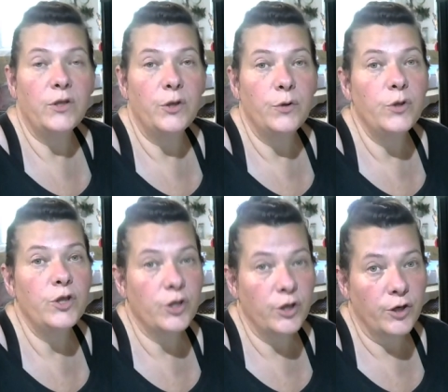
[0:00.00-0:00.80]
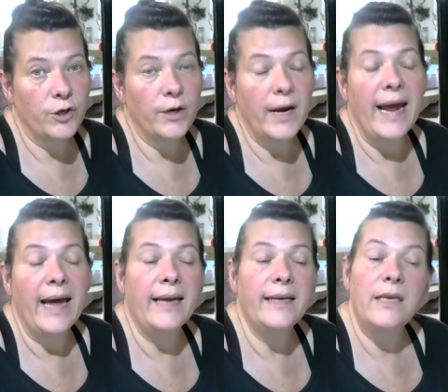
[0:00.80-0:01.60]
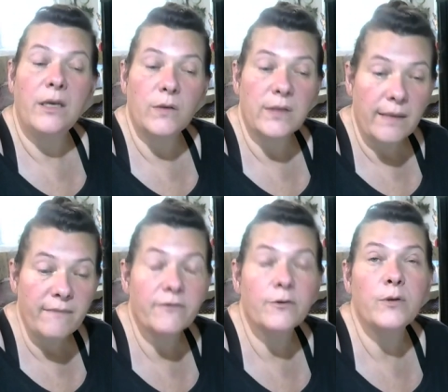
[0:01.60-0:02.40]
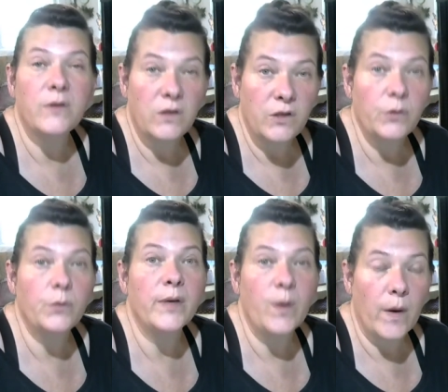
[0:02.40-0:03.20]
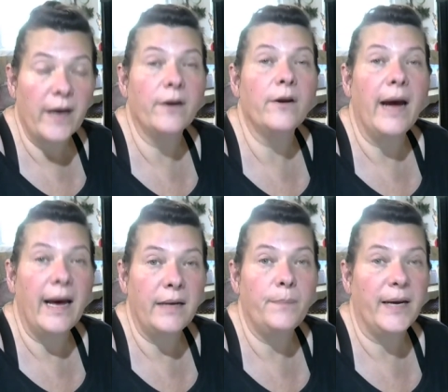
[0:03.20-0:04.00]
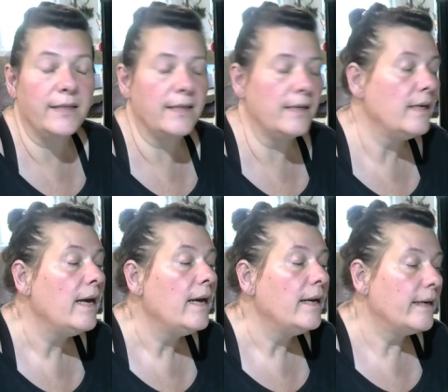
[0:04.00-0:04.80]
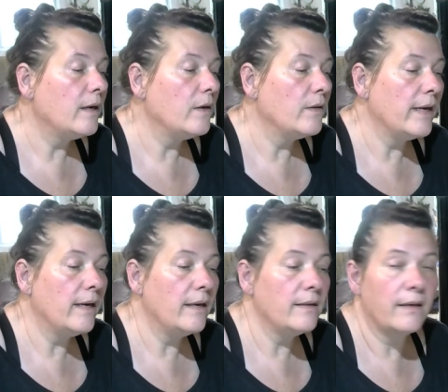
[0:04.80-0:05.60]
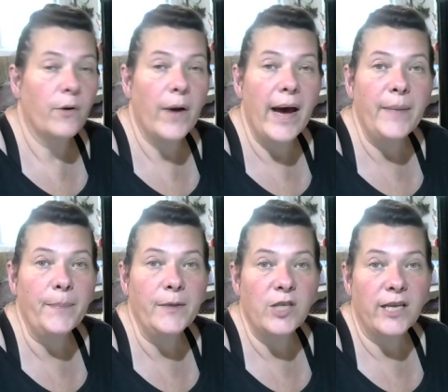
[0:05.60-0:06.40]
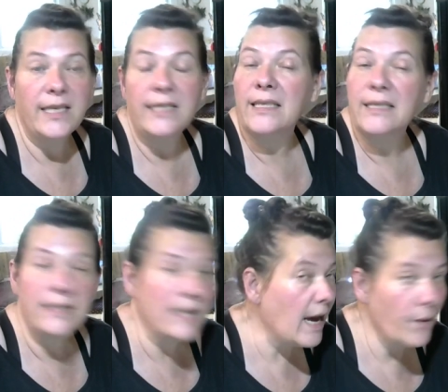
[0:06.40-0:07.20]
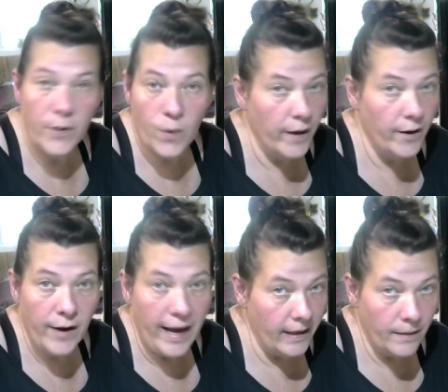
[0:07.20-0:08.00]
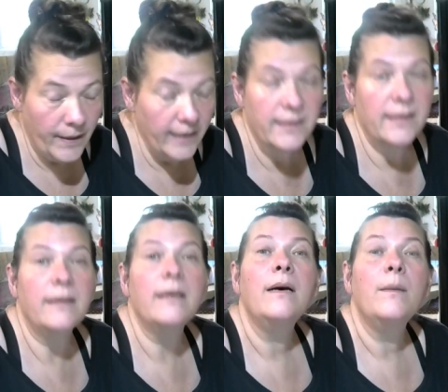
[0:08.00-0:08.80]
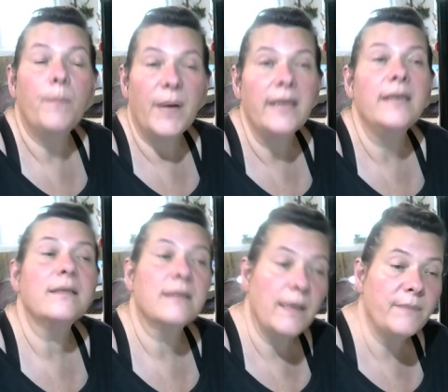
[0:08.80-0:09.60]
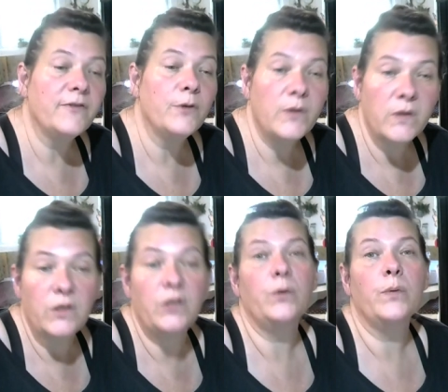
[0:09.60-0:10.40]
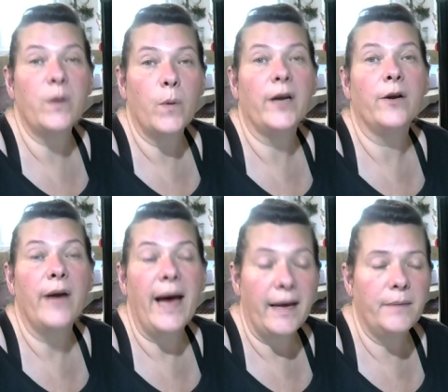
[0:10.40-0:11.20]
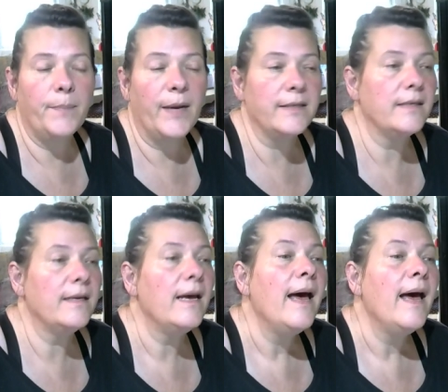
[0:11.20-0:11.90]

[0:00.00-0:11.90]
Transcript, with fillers: to sugar and you know some fruits do require added pectin now the the crab apple jelly does not require added pectin but some fruits do require added pectin